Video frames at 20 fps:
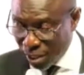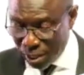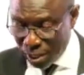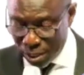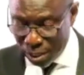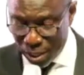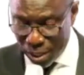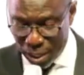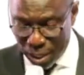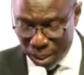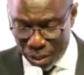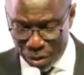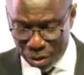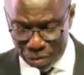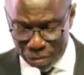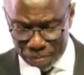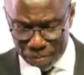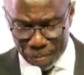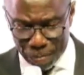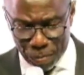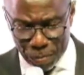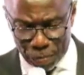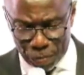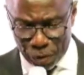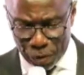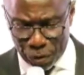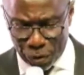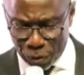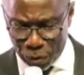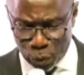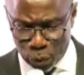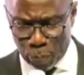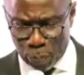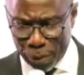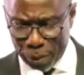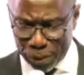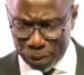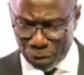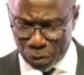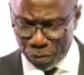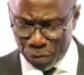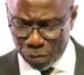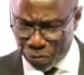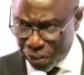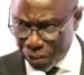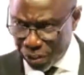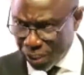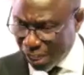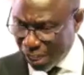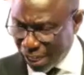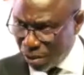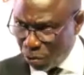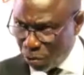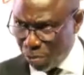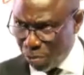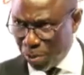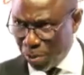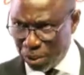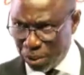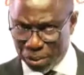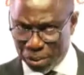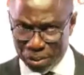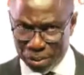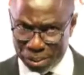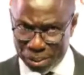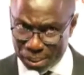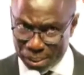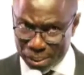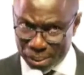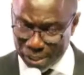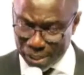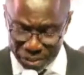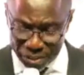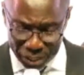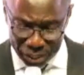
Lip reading: You know, for those who pay school fees, I know we monitor this every day.